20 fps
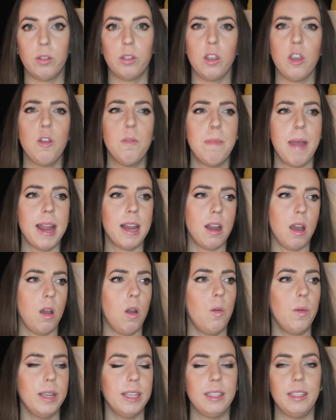So you might not
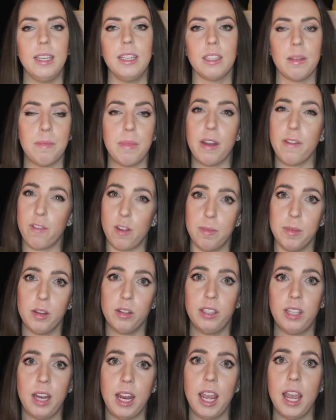always see somebody from
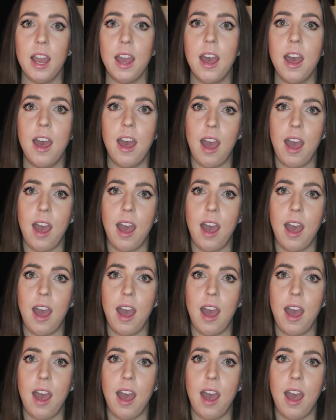your city